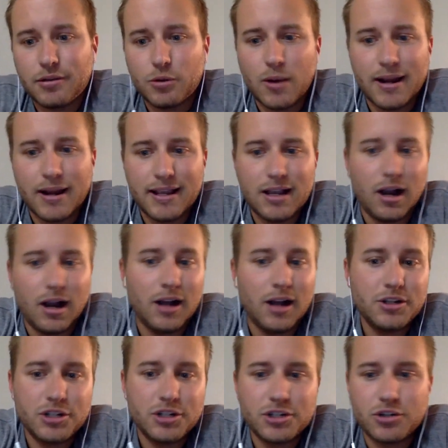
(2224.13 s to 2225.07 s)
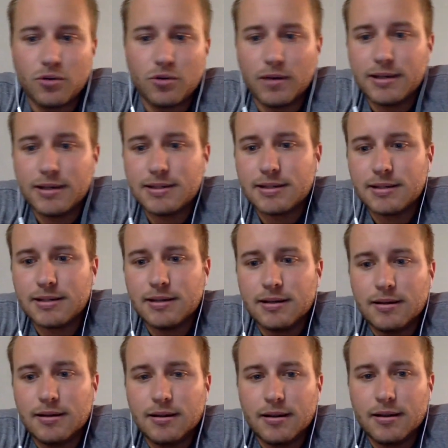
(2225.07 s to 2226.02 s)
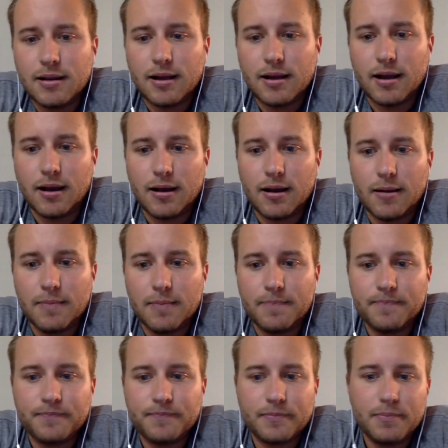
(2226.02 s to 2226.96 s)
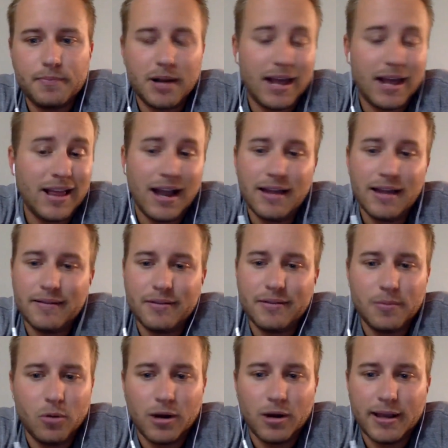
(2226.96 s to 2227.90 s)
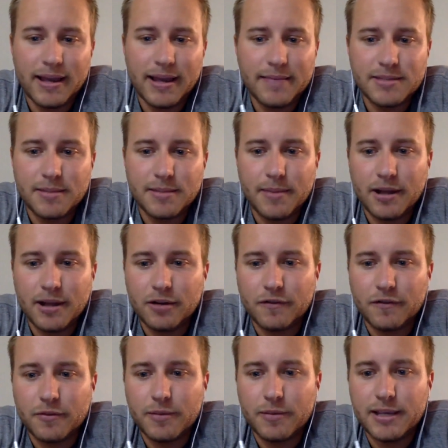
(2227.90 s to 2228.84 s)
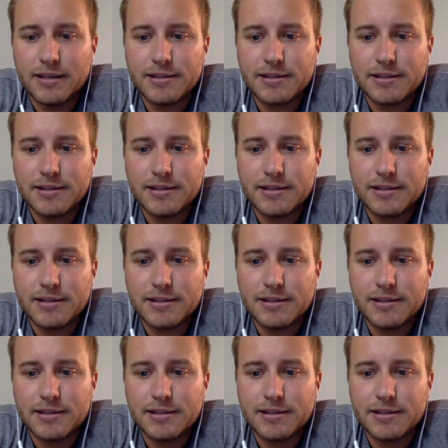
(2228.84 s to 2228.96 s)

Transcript: any conscious choice. But the more games, the better for me.